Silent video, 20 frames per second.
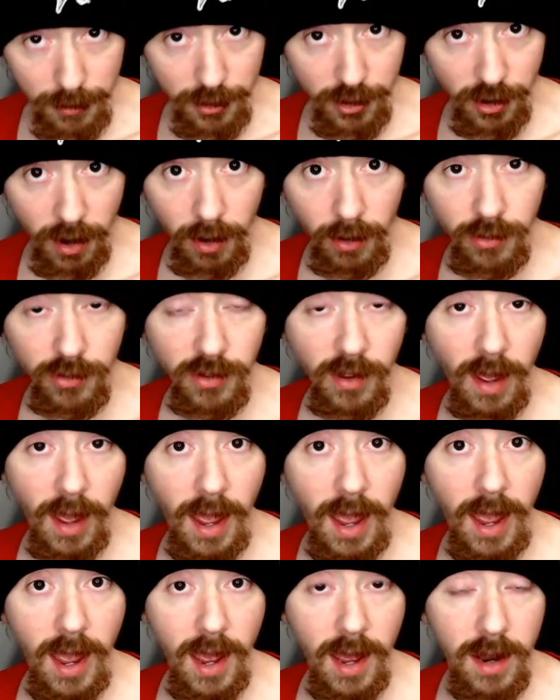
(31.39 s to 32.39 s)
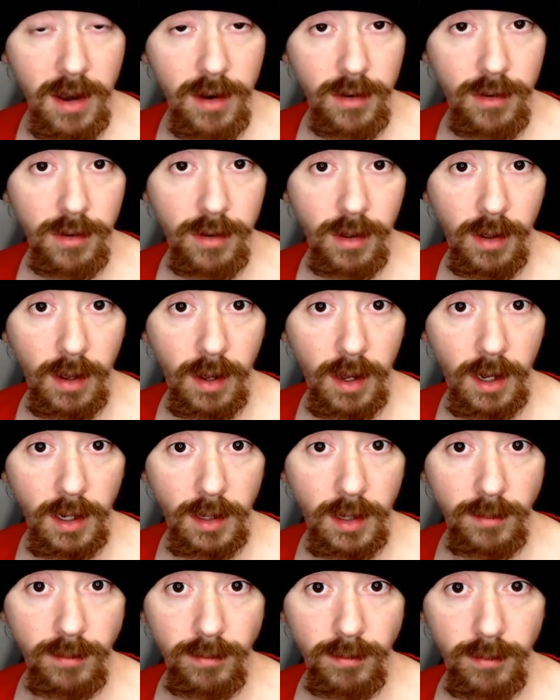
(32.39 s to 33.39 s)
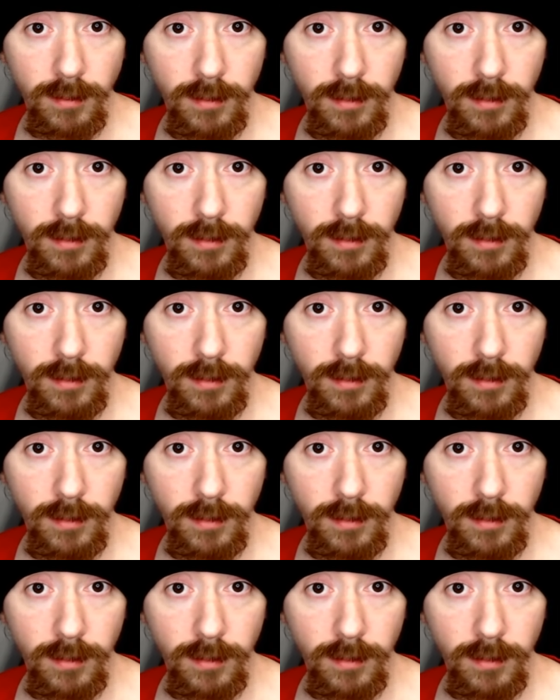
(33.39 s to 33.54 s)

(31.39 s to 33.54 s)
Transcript: Charles, and um,